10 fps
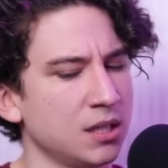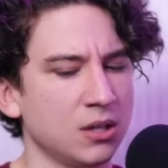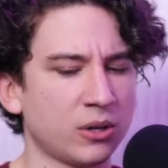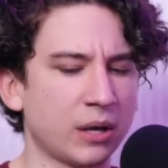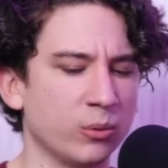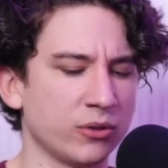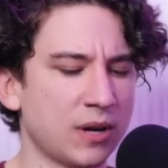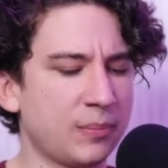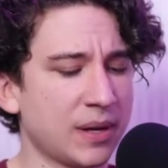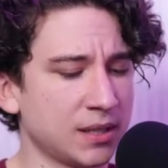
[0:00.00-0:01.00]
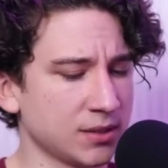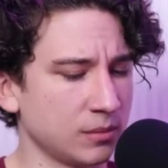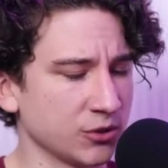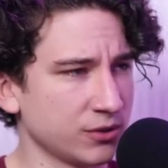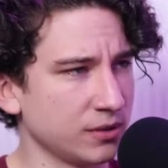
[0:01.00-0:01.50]
Okay, well the red panda is
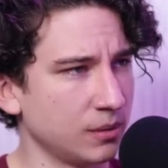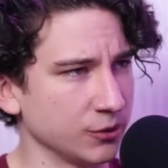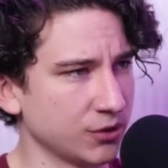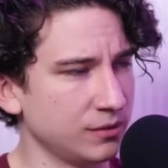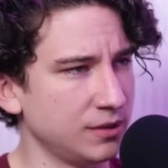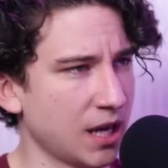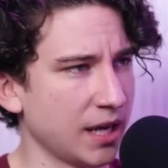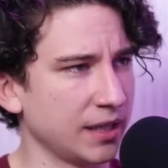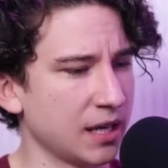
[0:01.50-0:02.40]
almost dying